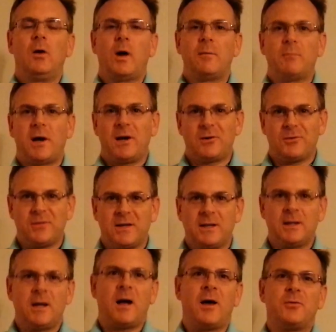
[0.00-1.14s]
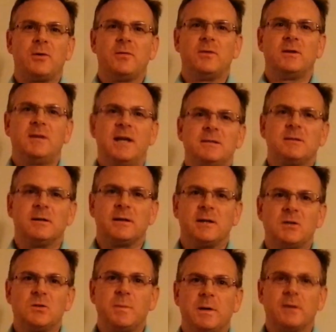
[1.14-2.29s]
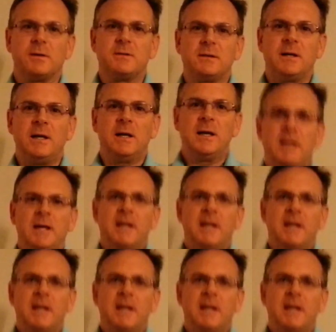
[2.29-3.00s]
I'm Michael Finley, author of The Tesla Conspiracy,